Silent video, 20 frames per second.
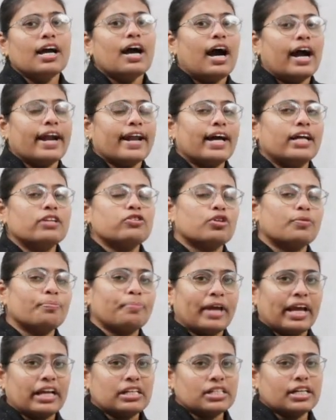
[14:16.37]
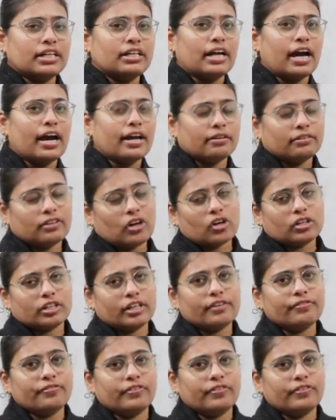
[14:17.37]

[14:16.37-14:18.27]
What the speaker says: and also patient or doctor